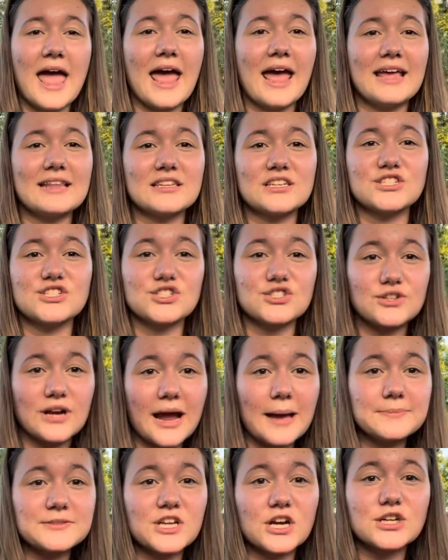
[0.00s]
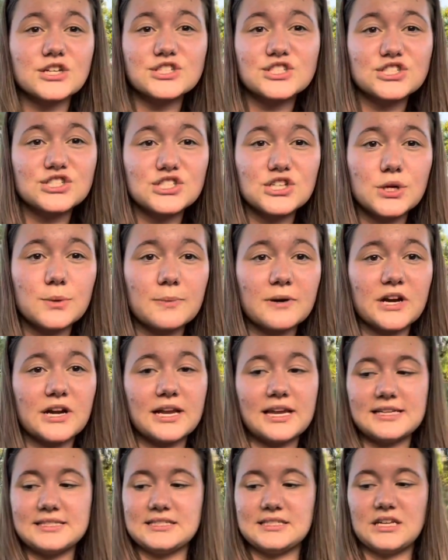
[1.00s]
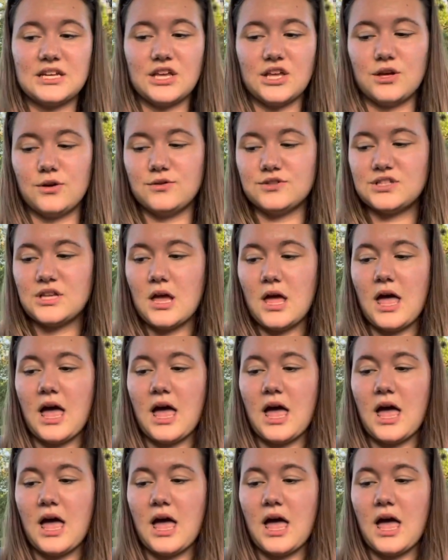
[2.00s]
And the straps are super easy to use.